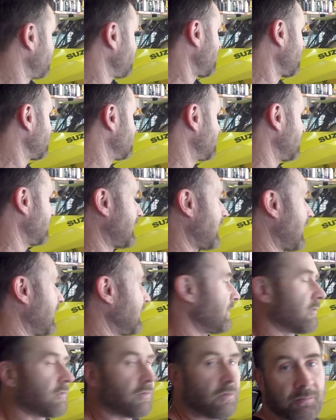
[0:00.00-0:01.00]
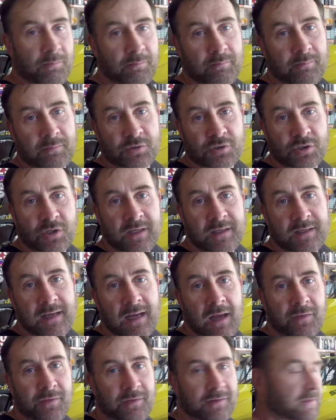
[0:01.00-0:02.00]
what is it, 10-year-old machine
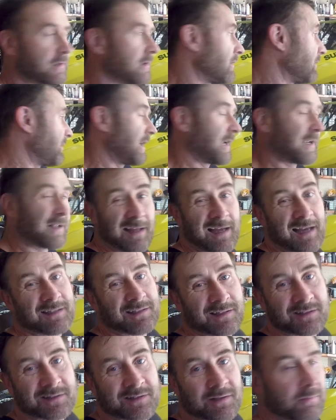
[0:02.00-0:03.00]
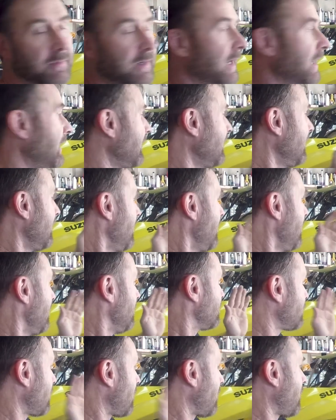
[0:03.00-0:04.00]
now that's going to be a classic someday.
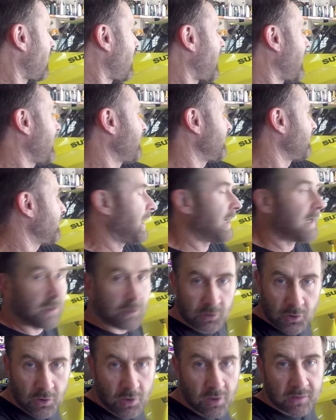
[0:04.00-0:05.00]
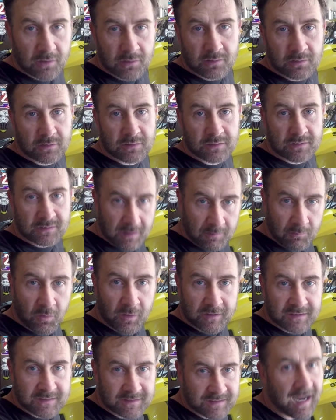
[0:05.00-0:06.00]
So I've made it look
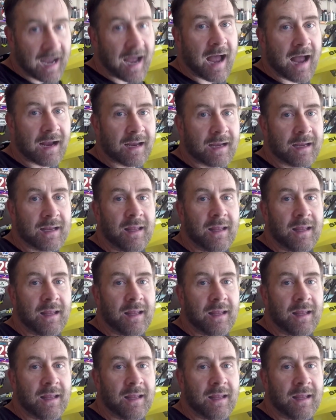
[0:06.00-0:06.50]
somewhat stock